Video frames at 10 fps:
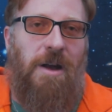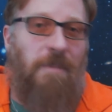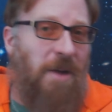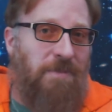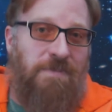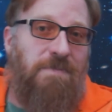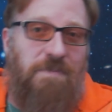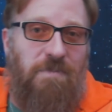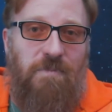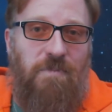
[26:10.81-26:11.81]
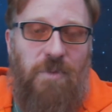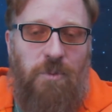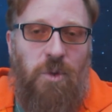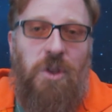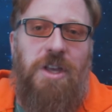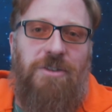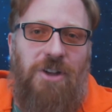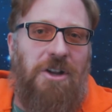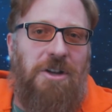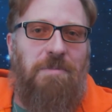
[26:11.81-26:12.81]
I'm really
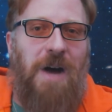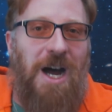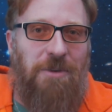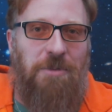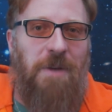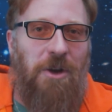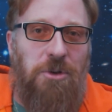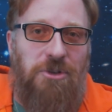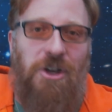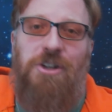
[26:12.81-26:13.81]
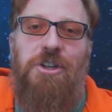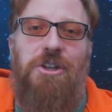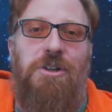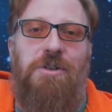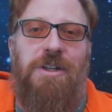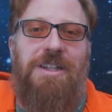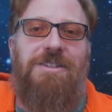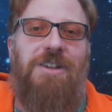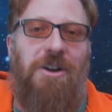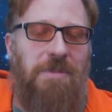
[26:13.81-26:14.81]
starting to bond with my older son too, and
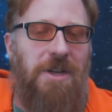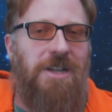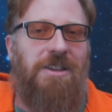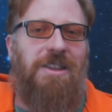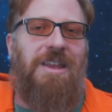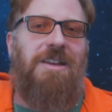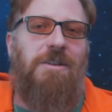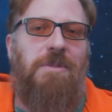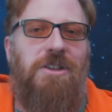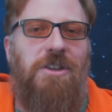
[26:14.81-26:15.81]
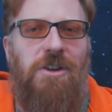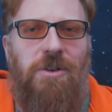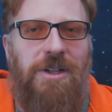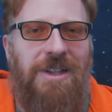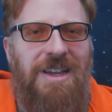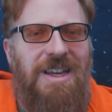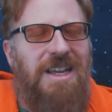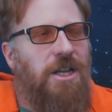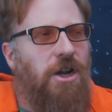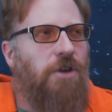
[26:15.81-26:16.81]
he's starting to be into the things I'm into, and
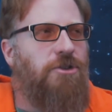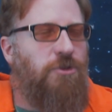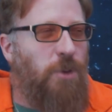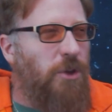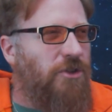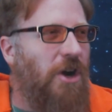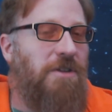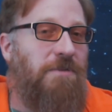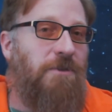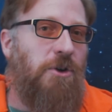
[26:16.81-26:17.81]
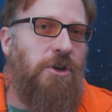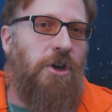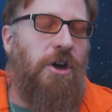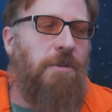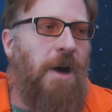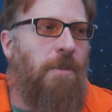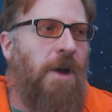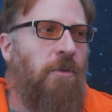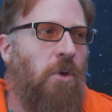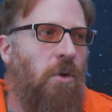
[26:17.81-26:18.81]
I was just really starting to feel good about
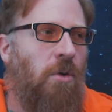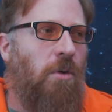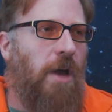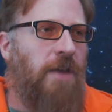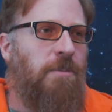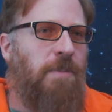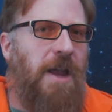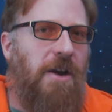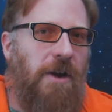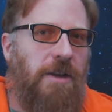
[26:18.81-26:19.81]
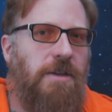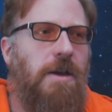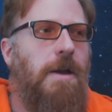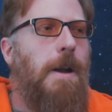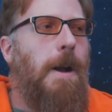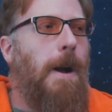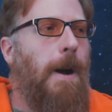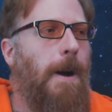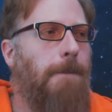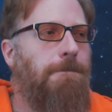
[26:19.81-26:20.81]
my role as a parent.
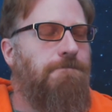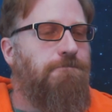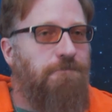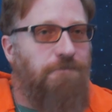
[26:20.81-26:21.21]
And